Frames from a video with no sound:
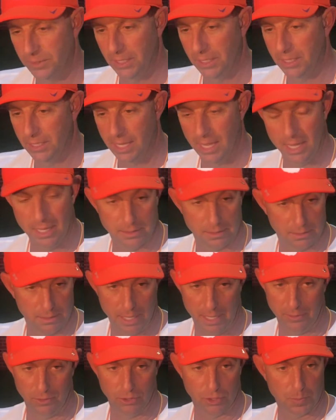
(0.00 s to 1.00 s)
DK's
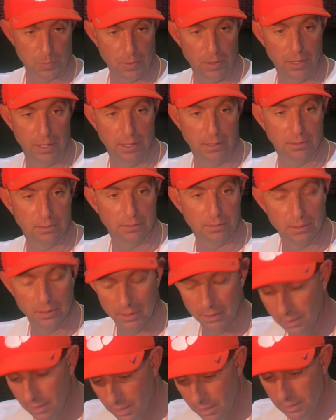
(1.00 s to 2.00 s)
had the spring,
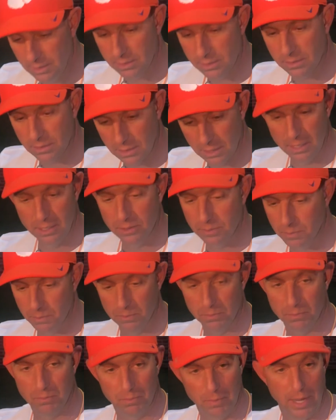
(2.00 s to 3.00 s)
and he's
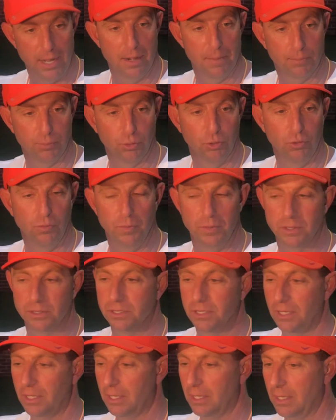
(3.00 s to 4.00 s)
made
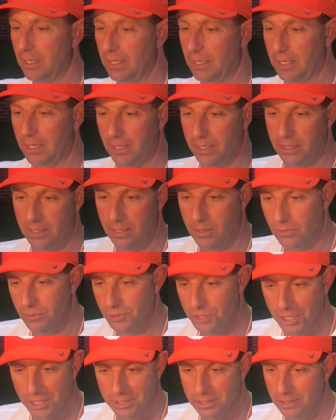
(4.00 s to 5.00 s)
improvements,
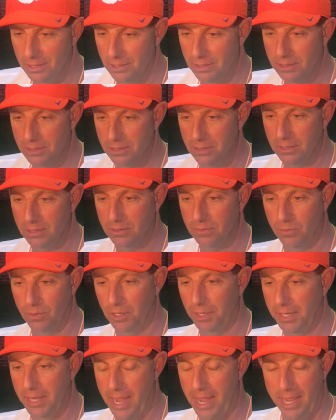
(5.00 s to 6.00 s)
and Justin is
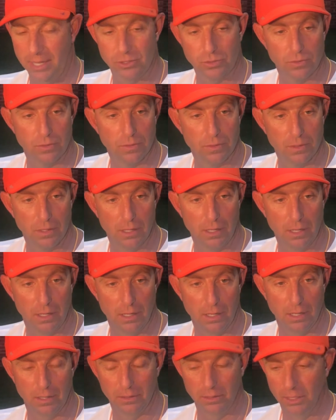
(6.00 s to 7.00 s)
really natural.
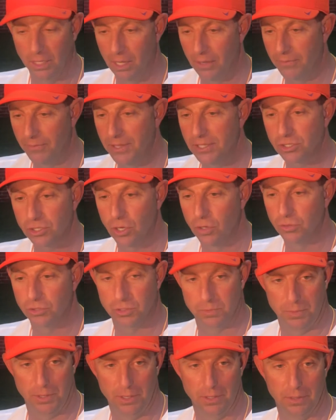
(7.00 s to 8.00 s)
Love his
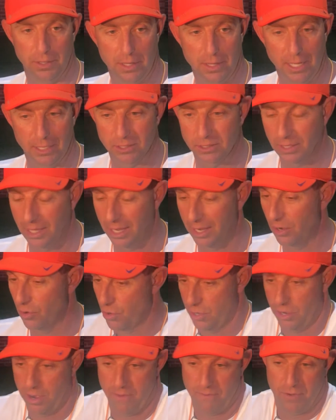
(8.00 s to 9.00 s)
coachability.
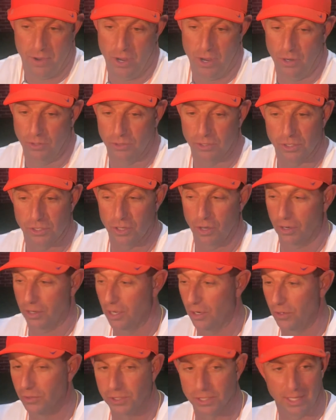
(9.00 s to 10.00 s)
You never know till you
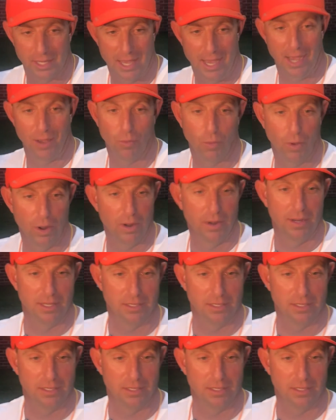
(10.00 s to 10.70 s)
start coaching a guy where